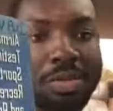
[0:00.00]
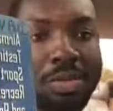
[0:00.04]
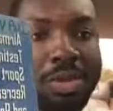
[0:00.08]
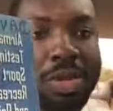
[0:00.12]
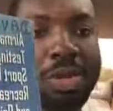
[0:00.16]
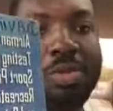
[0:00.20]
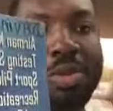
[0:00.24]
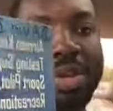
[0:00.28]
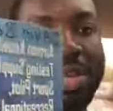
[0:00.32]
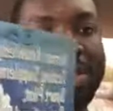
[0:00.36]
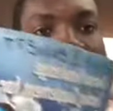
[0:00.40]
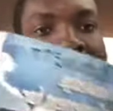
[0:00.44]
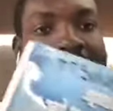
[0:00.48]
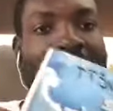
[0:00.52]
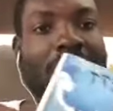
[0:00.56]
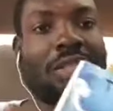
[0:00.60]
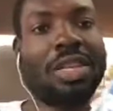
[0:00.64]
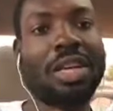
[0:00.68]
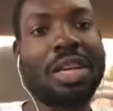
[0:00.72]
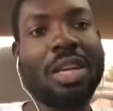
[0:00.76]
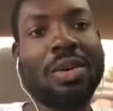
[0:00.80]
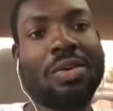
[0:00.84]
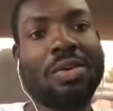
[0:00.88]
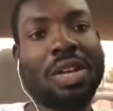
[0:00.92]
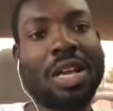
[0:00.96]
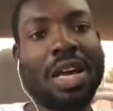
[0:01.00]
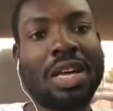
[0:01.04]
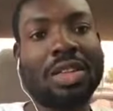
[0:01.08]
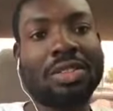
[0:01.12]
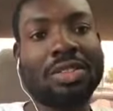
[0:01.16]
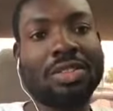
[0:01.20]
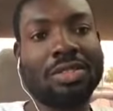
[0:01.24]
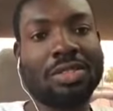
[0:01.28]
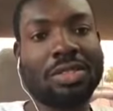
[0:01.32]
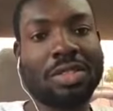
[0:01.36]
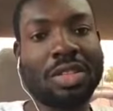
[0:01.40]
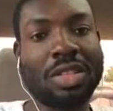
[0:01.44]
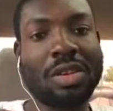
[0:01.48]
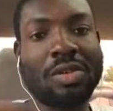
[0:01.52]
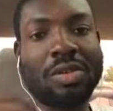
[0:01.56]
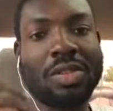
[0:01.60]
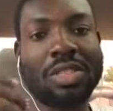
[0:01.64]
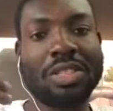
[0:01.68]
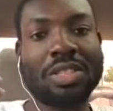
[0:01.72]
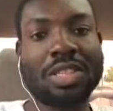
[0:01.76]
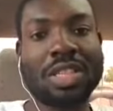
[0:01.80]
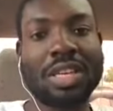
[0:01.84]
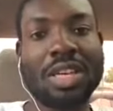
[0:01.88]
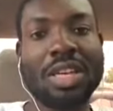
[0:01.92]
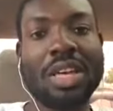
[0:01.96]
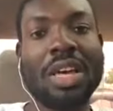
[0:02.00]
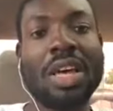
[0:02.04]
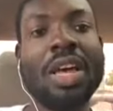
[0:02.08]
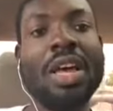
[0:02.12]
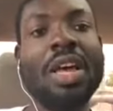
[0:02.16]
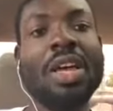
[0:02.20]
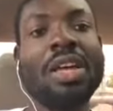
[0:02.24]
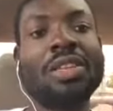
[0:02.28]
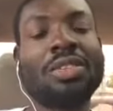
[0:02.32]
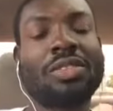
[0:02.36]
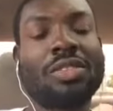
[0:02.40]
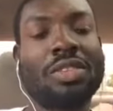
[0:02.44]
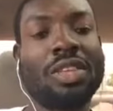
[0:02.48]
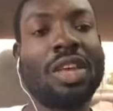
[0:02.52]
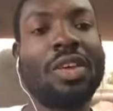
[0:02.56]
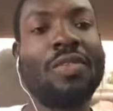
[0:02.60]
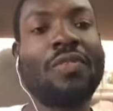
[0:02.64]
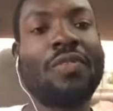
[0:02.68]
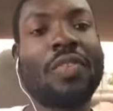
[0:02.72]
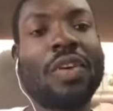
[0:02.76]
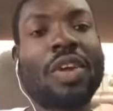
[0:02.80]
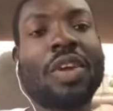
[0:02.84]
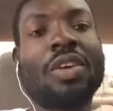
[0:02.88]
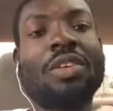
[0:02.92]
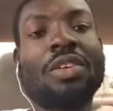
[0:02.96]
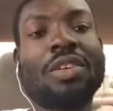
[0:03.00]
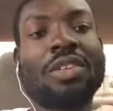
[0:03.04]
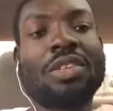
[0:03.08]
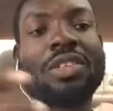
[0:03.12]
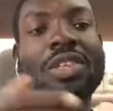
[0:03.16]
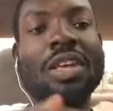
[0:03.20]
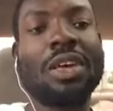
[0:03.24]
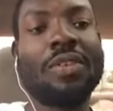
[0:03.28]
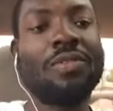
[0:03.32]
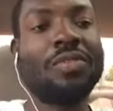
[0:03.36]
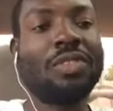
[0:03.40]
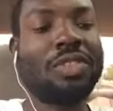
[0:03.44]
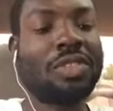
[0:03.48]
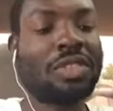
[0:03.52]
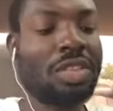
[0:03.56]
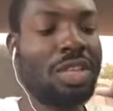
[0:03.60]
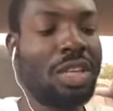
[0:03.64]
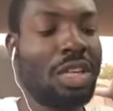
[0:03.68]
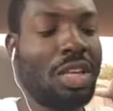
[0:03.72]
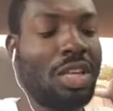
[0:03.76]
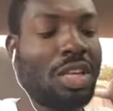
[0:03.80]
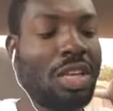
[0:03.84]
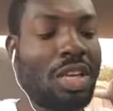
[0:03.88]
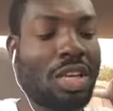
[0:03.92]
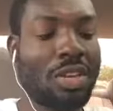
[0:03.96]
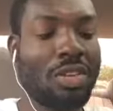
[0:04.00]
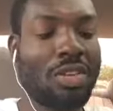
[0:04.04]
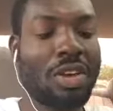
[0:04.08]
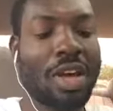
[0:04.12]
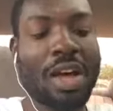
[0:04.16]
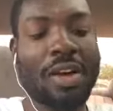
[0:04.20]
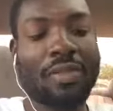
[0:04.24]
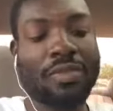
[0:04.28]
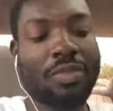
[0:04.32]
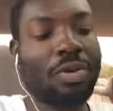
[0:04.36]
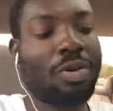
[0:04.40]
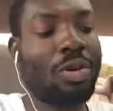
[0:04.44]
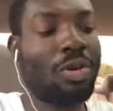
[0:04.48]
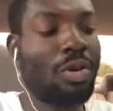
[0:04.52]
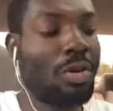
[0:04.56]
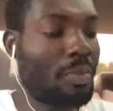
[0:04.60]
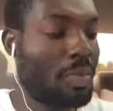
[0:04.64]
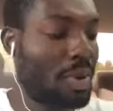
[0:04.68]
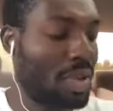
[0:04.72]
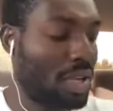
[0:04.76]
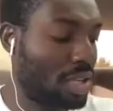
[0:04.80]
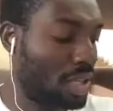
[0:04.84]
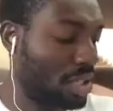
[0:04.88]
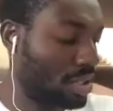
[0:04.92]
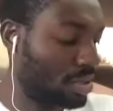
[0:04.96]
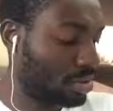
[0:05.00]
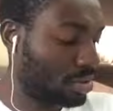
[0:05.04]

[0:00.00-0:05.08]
questions that they will ask you. So they will say, see figure 17, and you have to open this